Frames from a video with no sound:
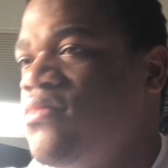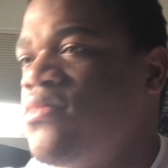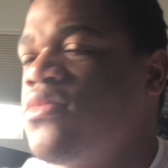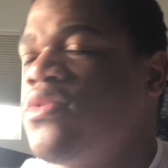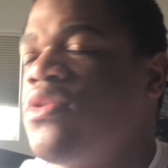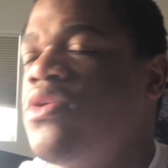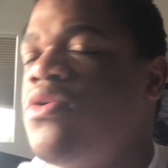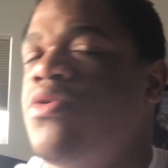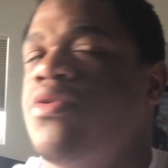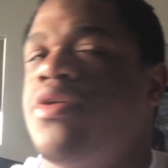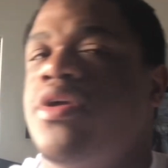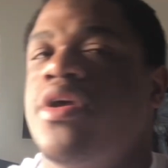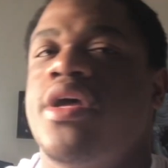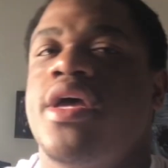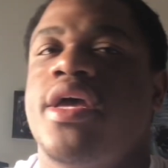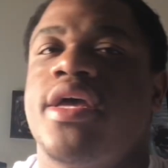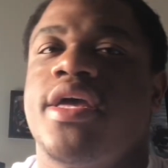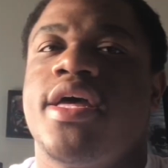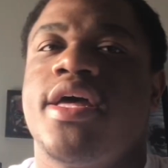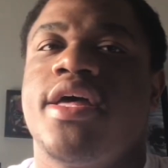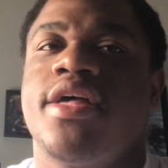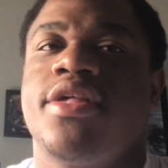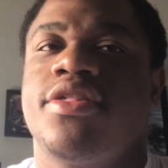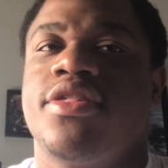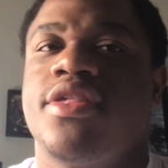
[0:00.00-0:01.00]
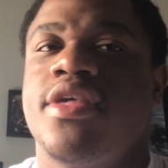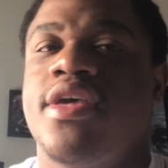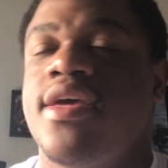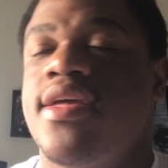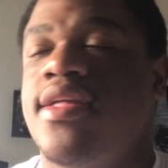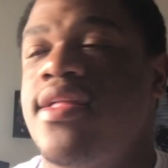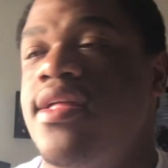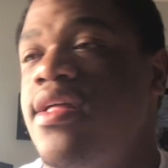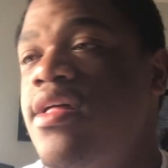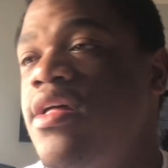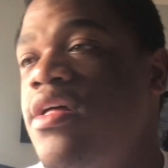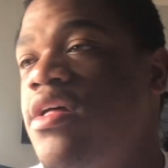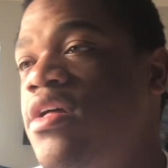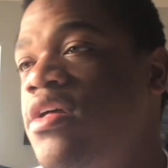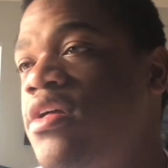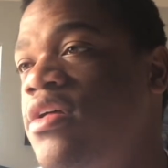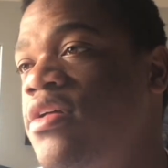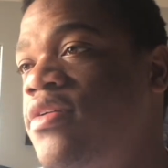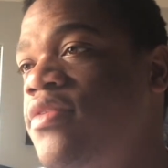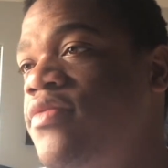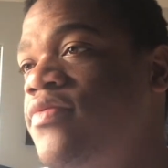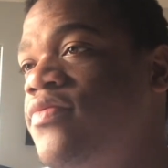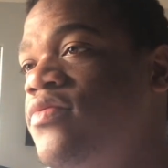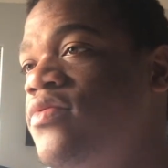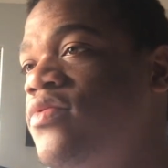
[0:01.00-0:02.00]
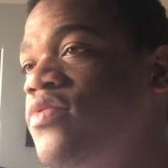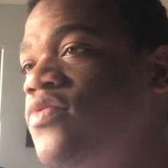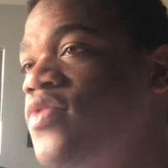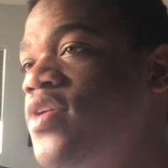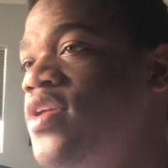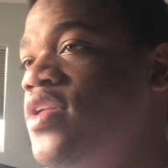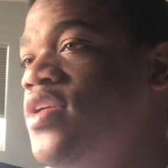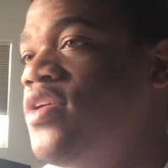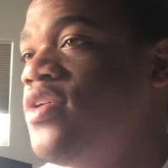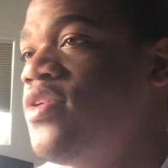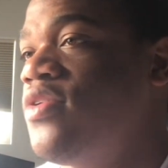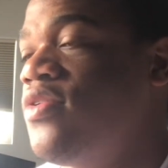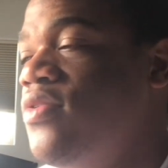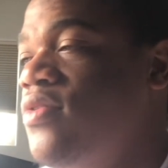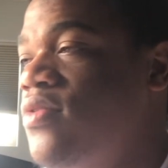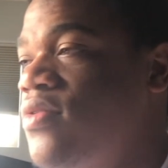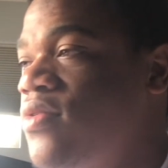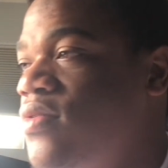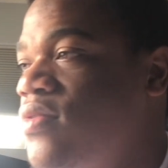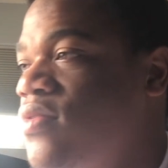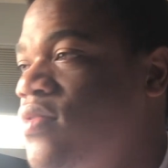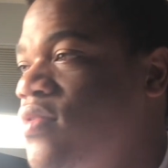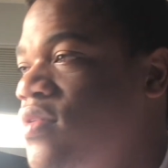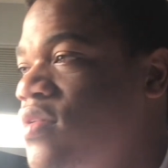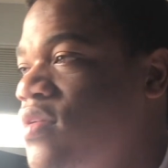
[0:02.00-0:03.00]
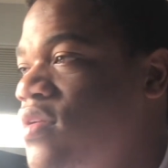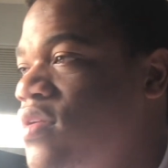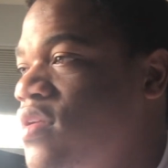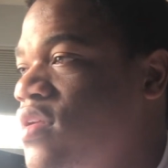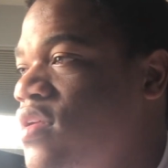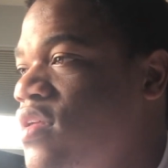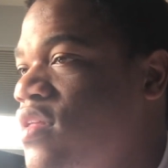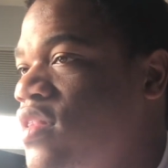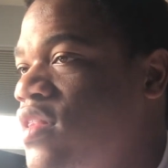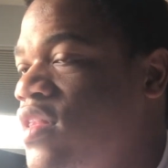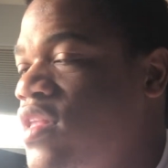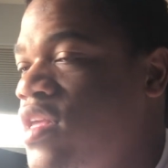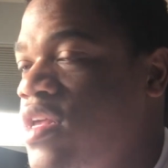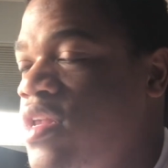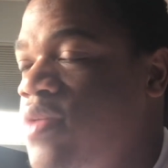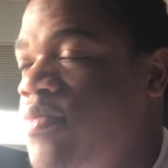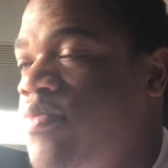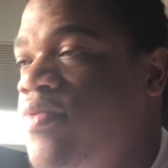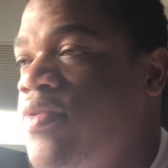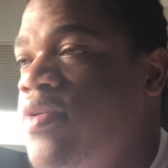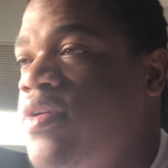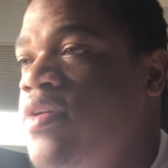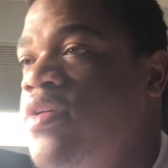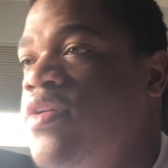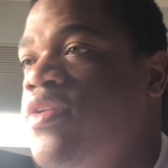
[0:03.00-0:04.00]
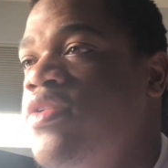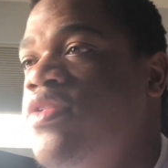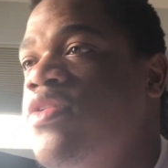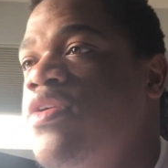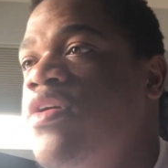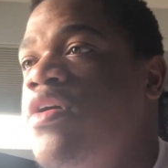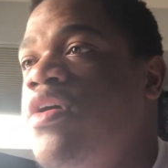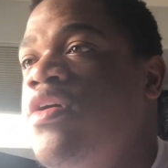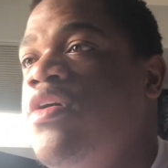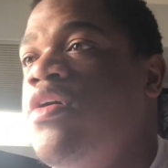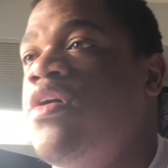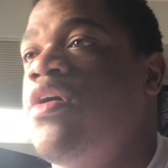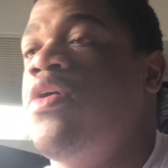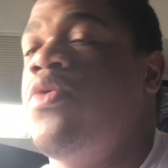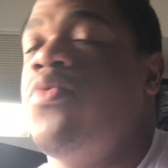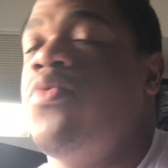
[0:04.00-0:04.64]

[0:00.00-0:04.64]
Okay, I gotta say that Rique did a pretty good song on